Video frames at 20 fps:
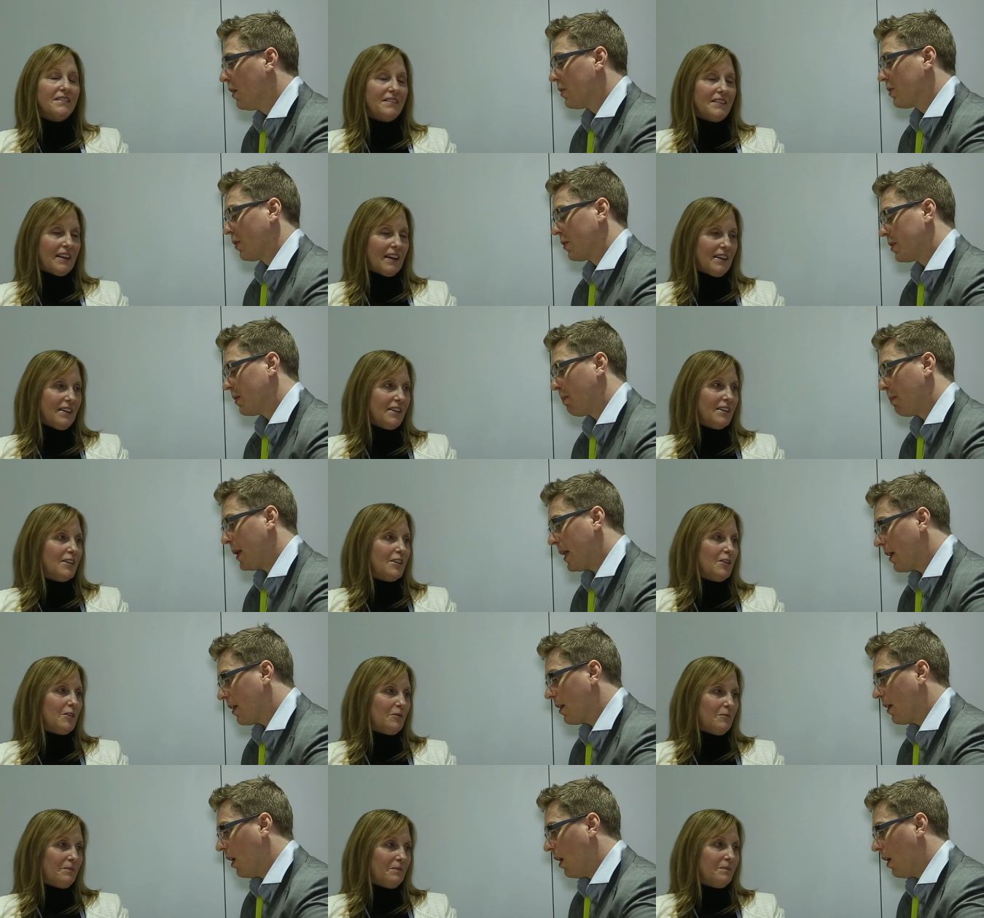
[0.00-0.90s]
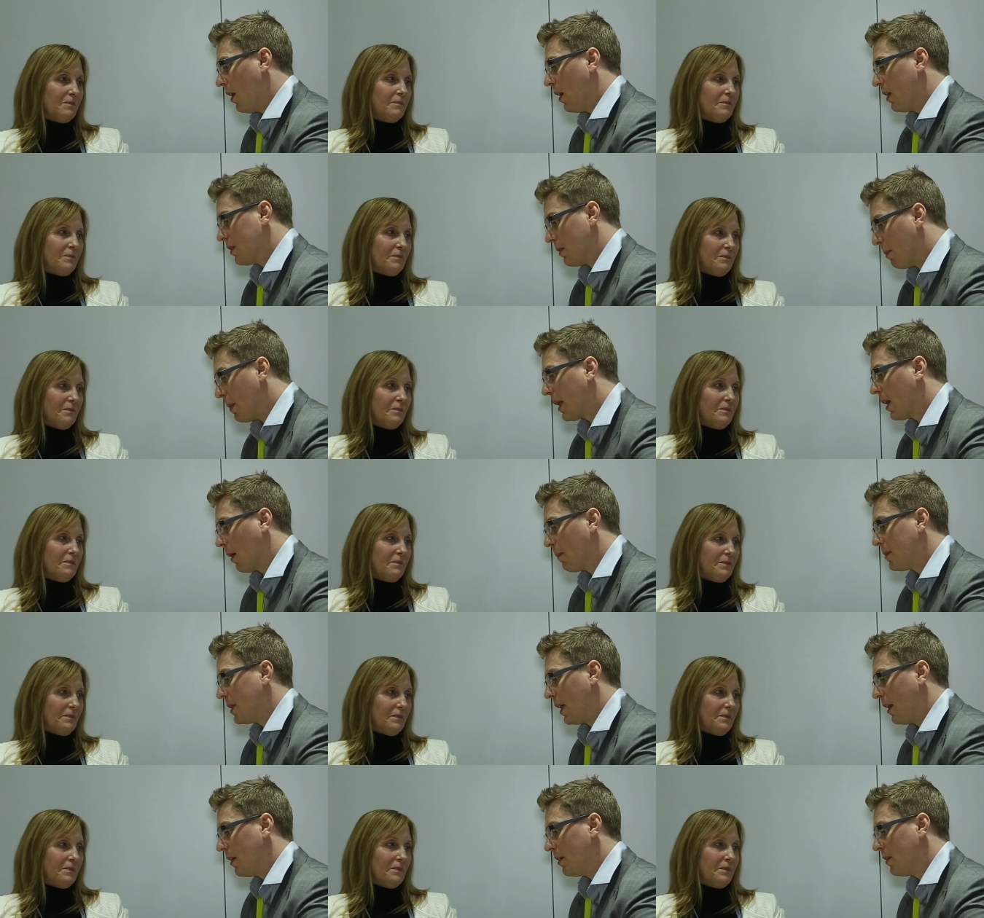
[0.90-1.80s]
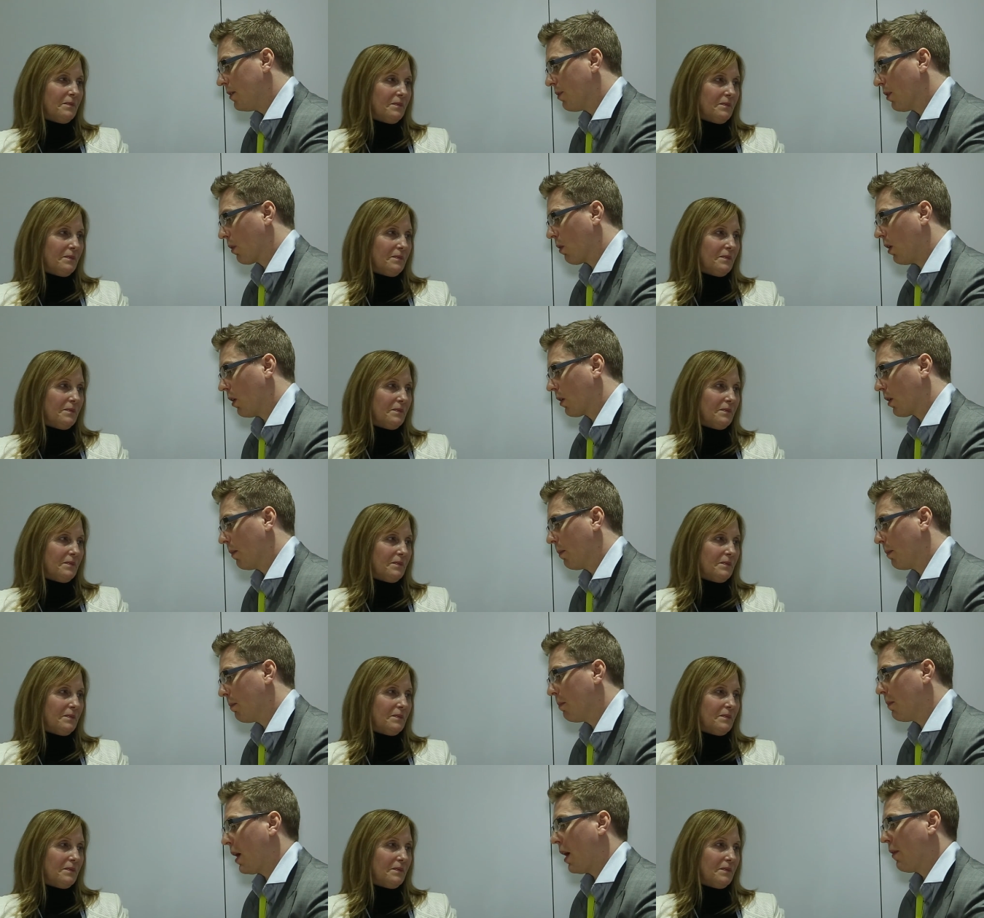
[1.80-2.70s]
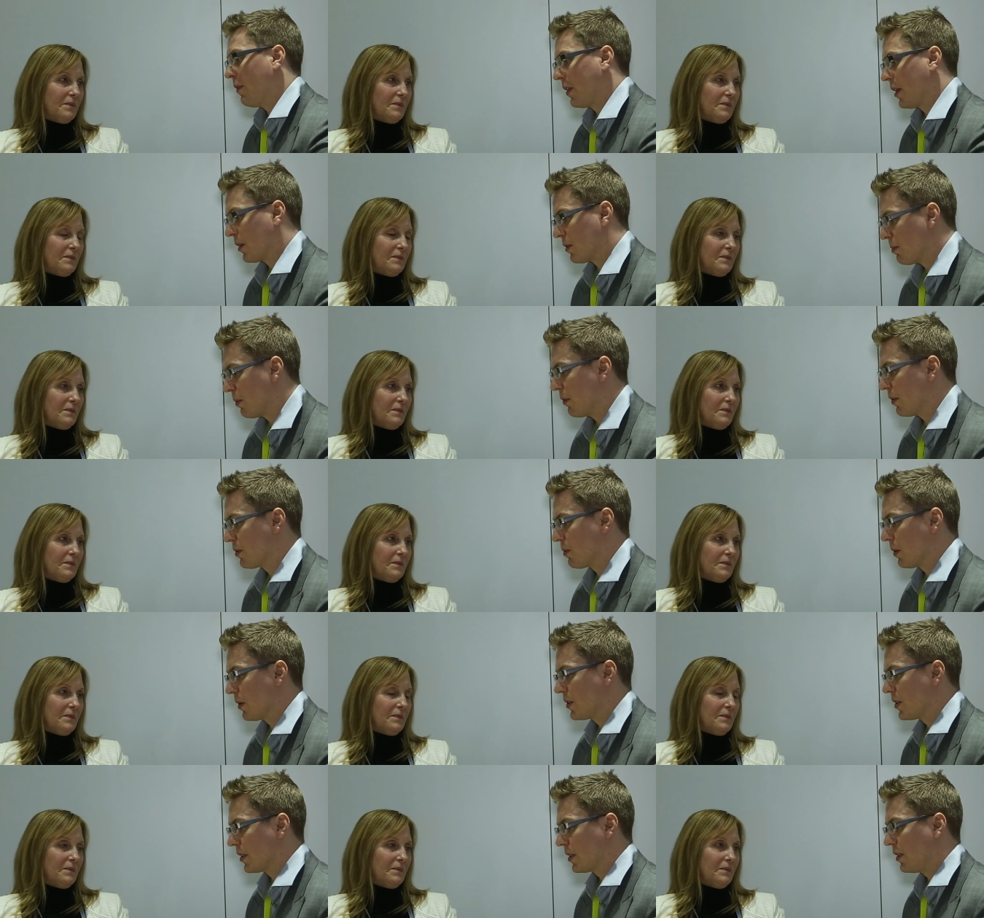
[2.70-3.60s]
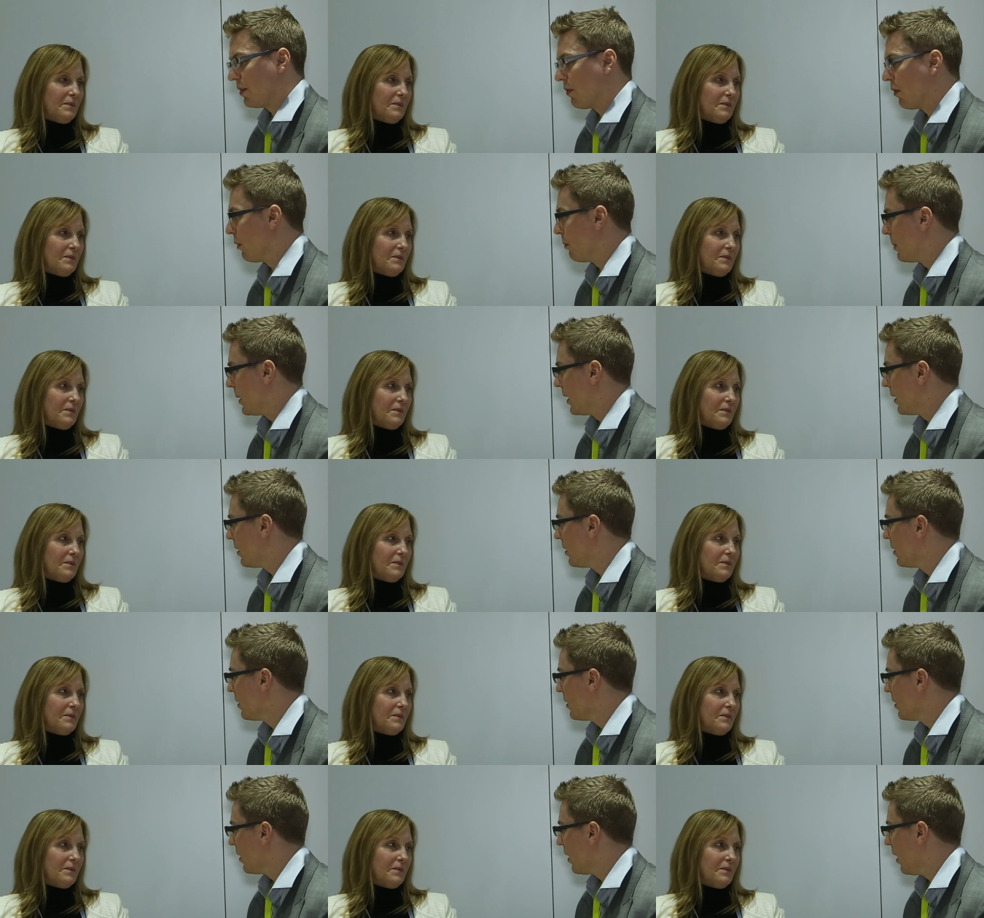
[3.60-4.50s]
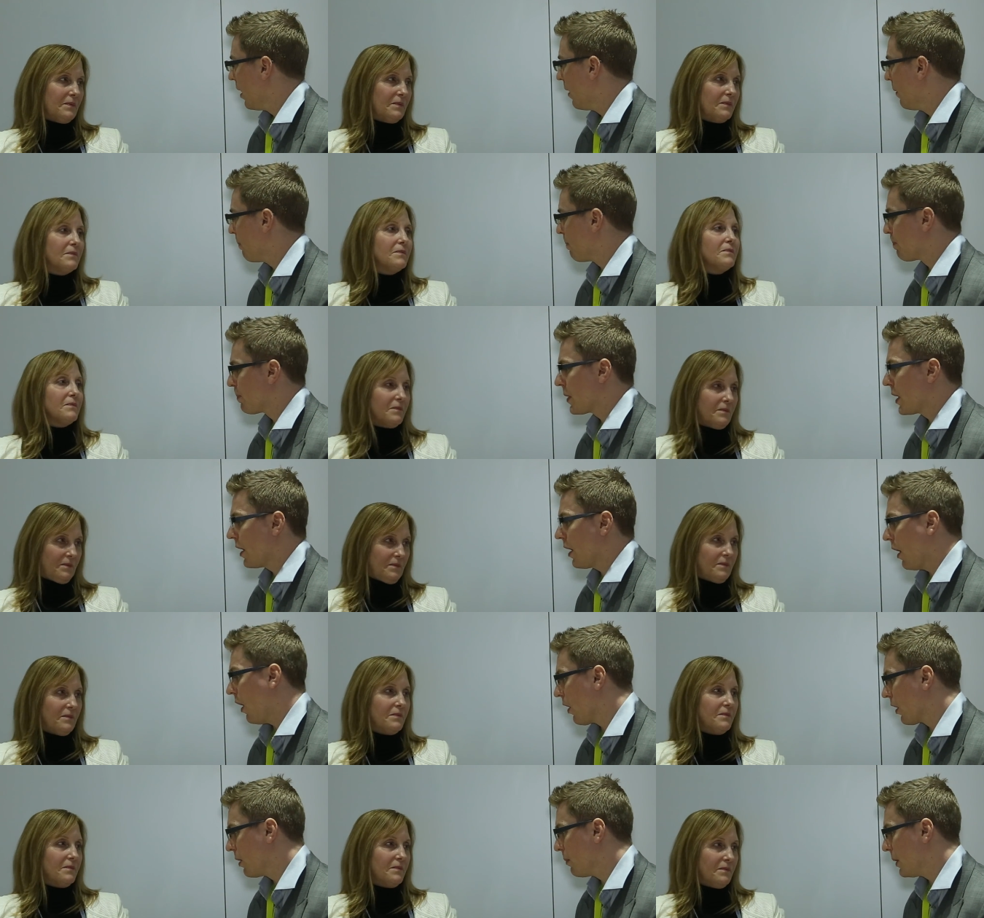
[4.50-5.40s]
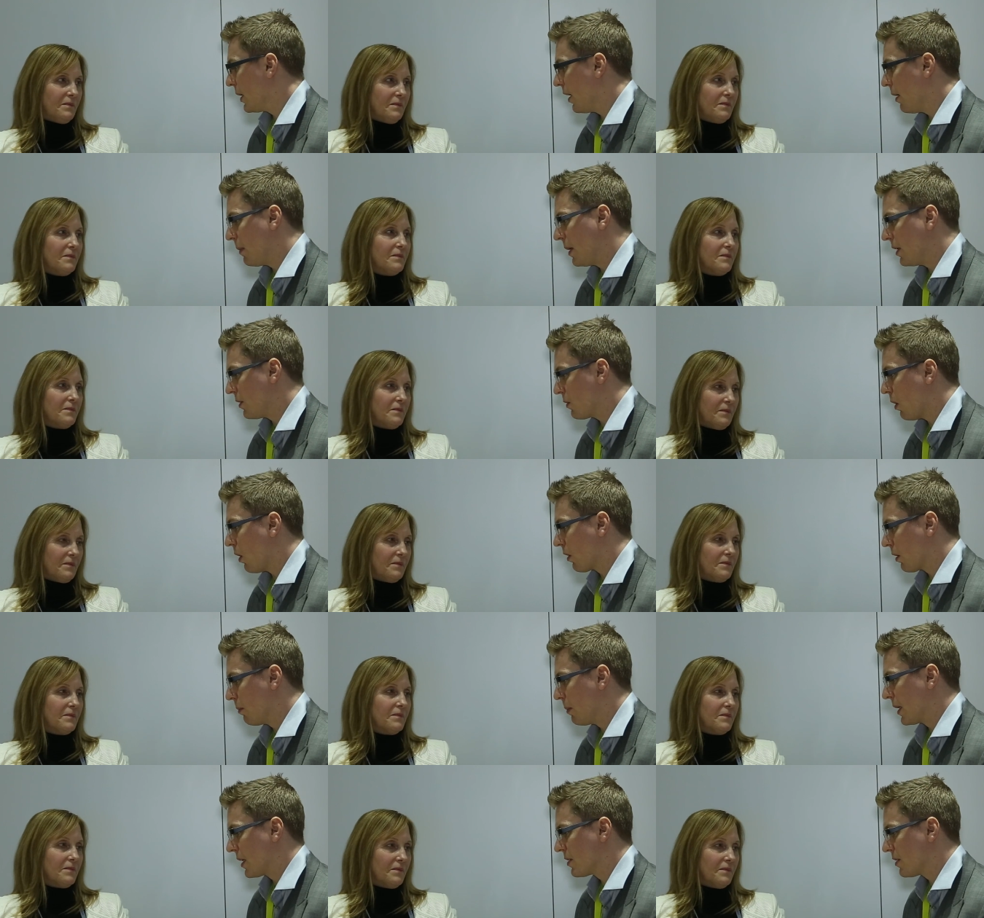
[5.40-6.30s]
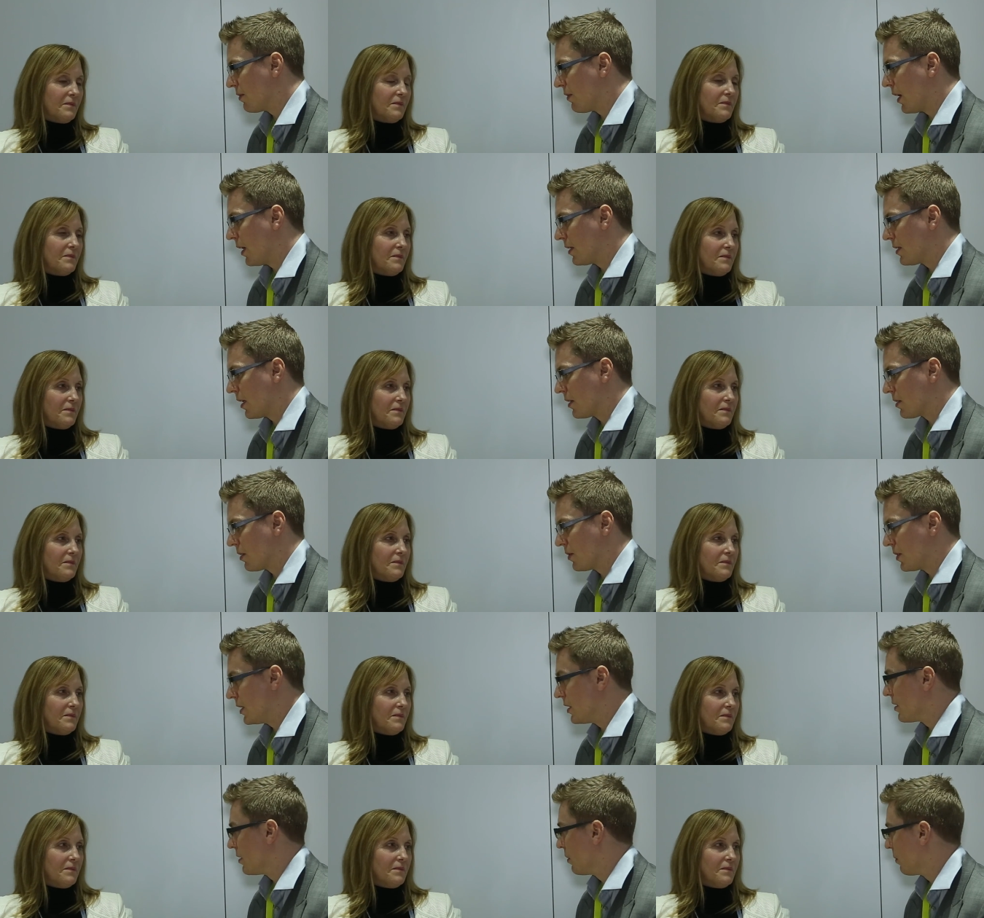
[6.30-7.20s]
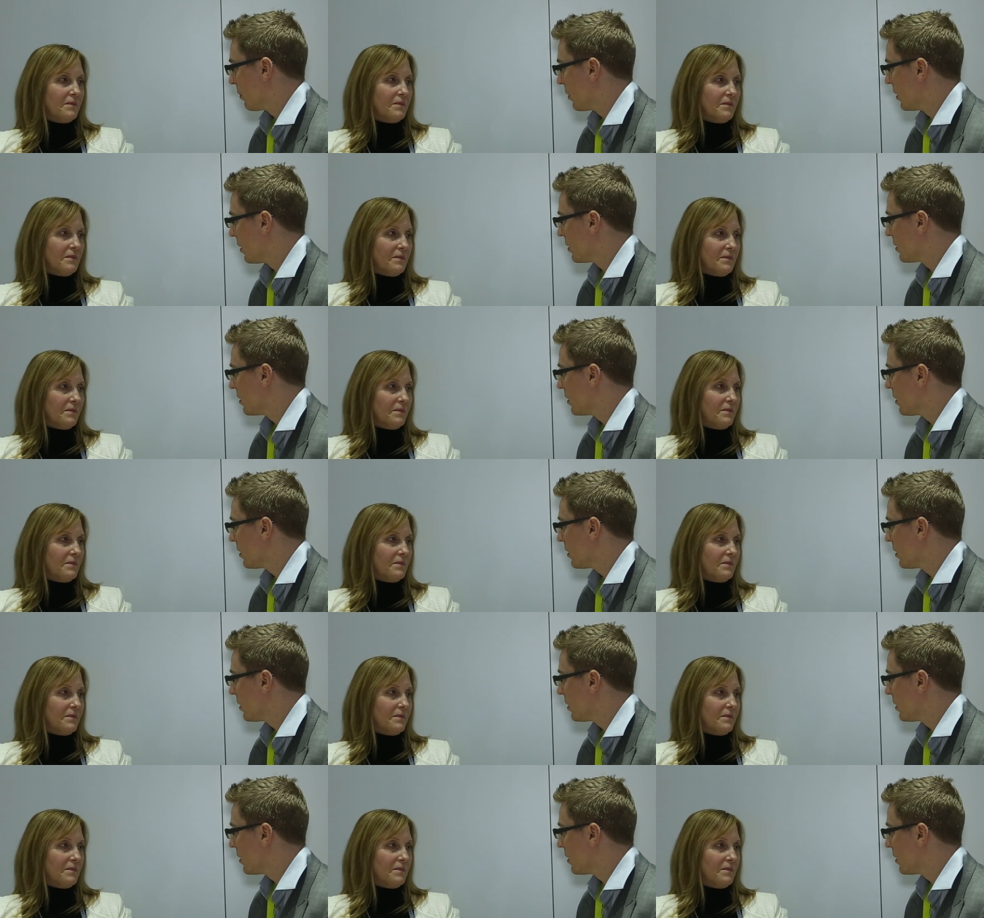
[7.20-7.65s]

Speaker 1: So yeah. it's a big it's a big update for Qualcomm. Everything's moving towards 64-bit. Um, arguably, I mean, Qualcomm makes the finest SoCs in the world.